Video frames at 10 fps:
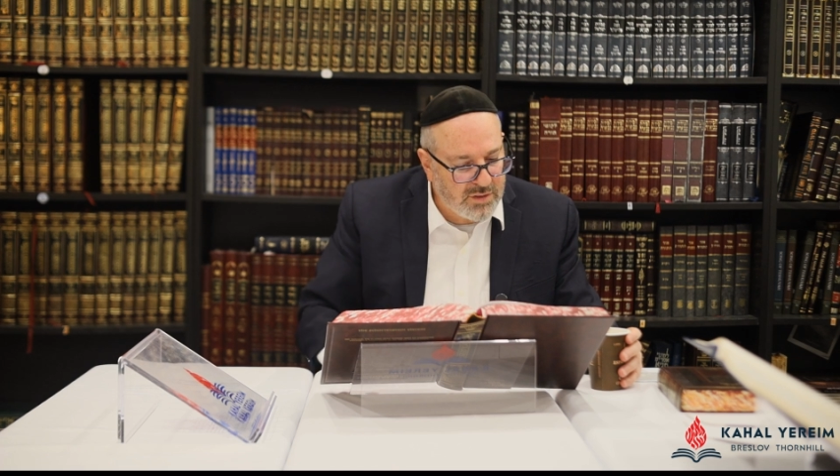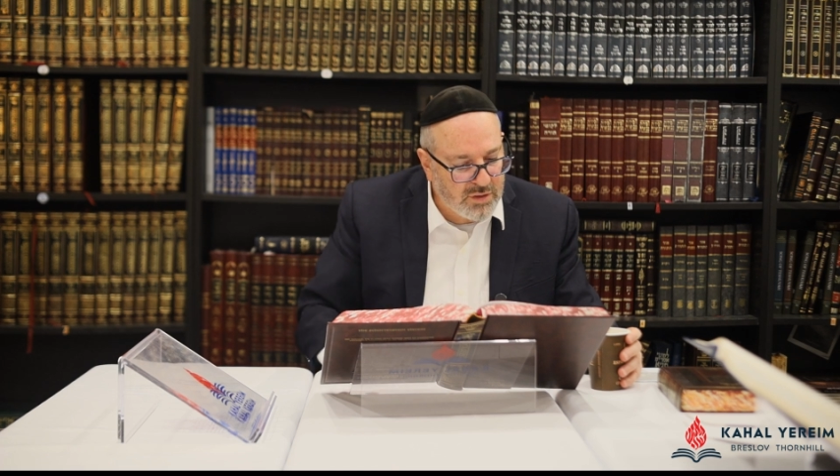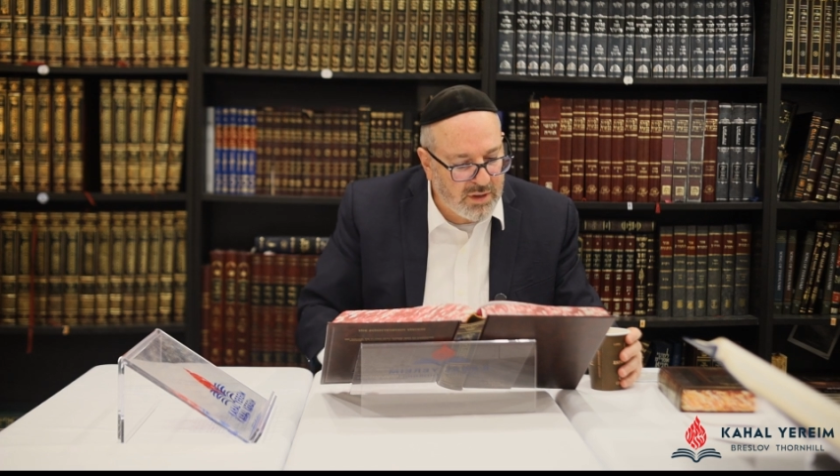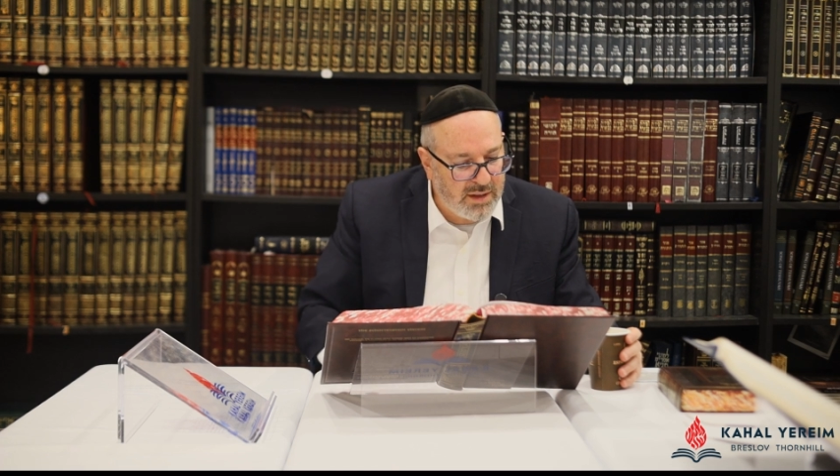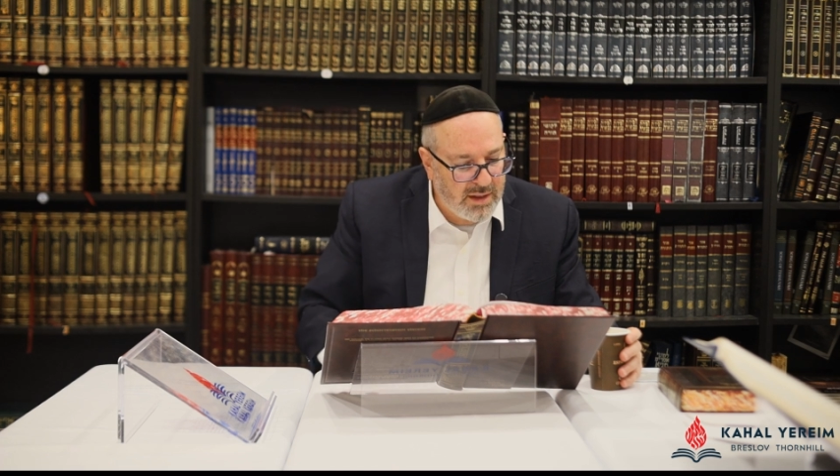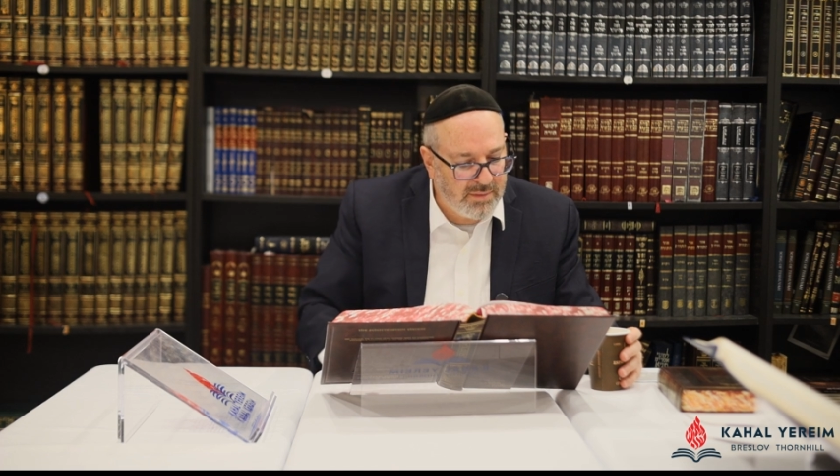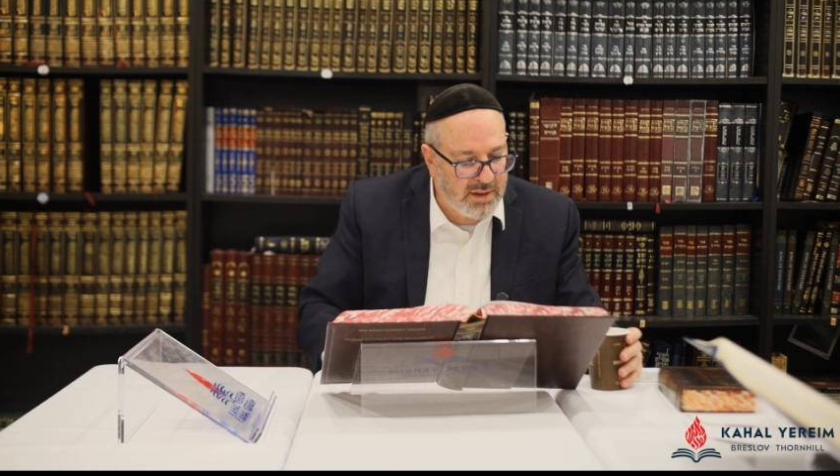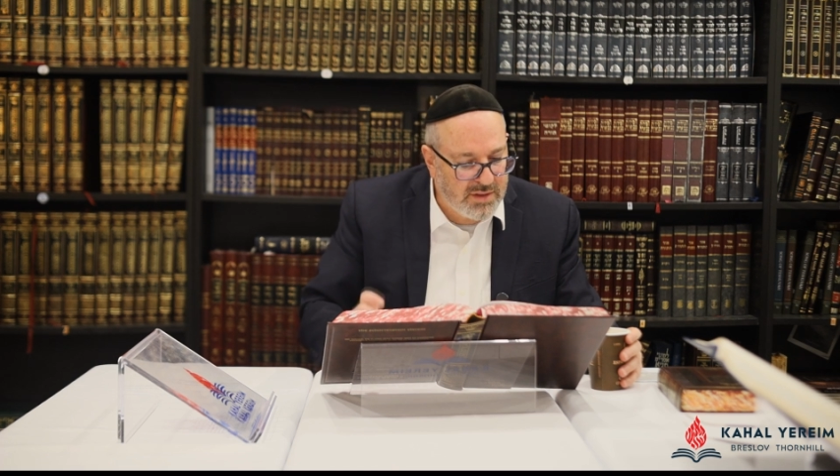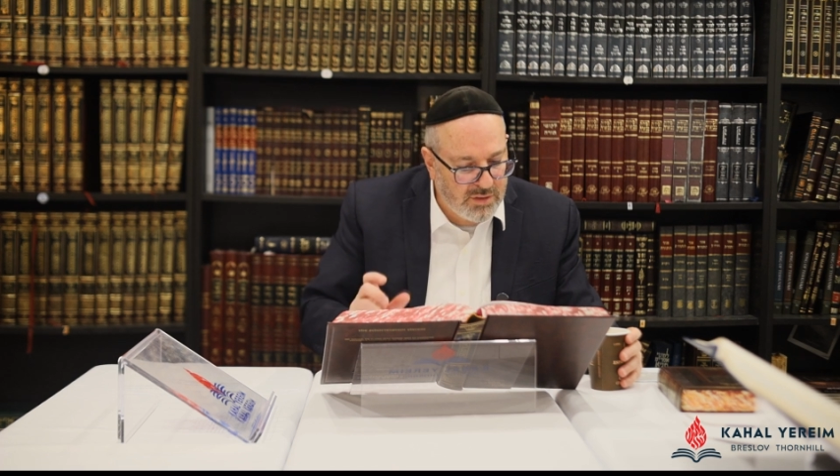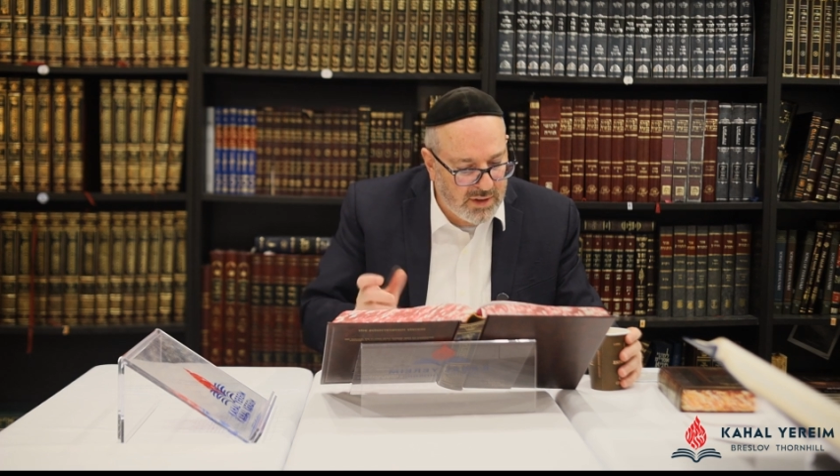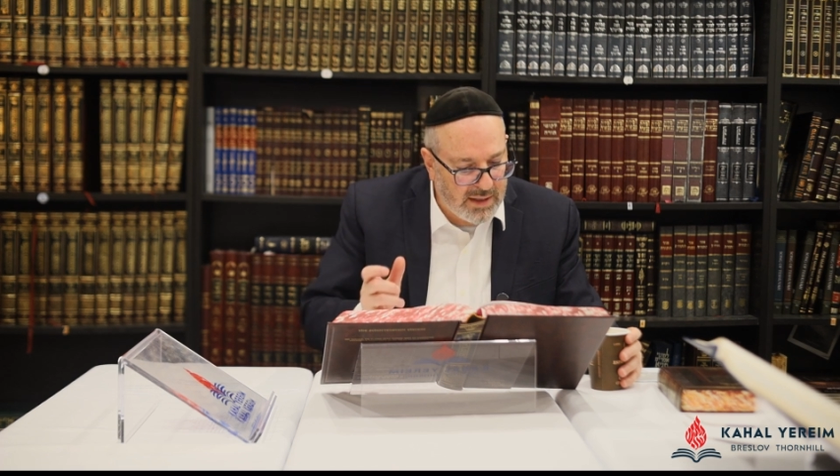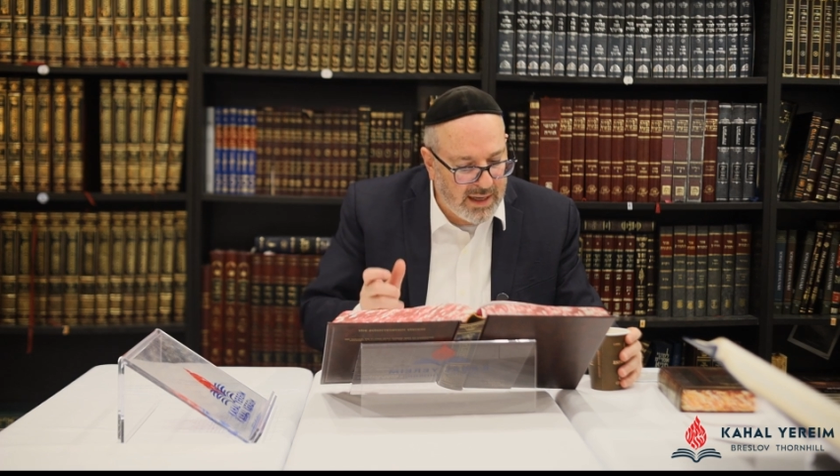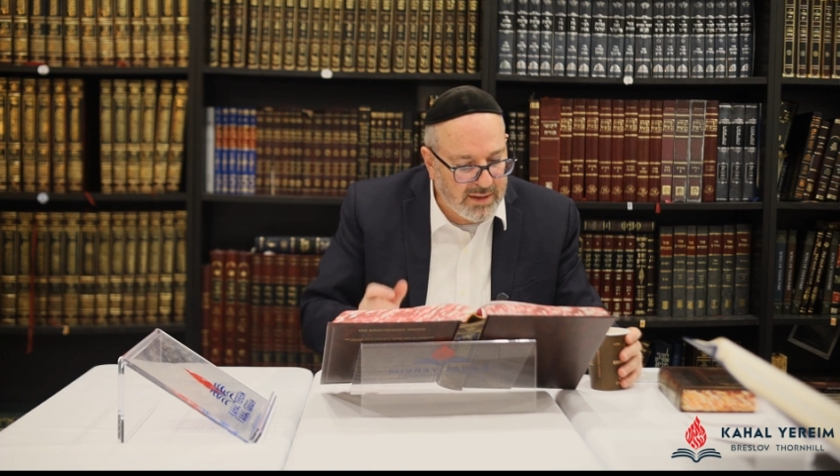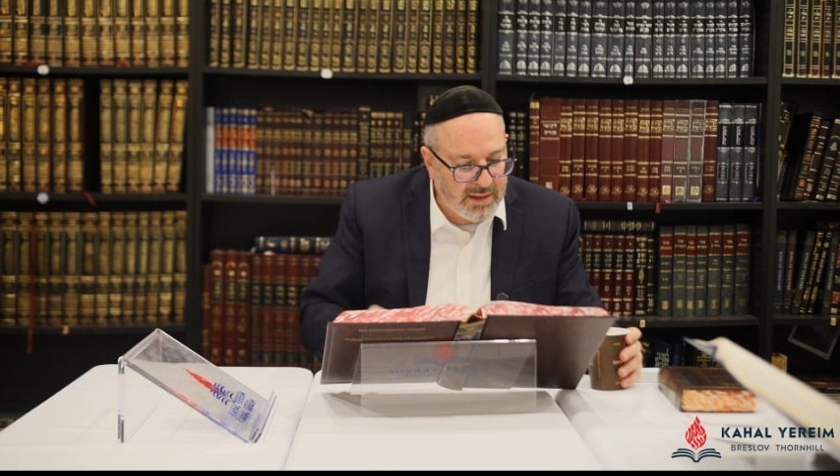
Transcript: Sorry. Let's do it again.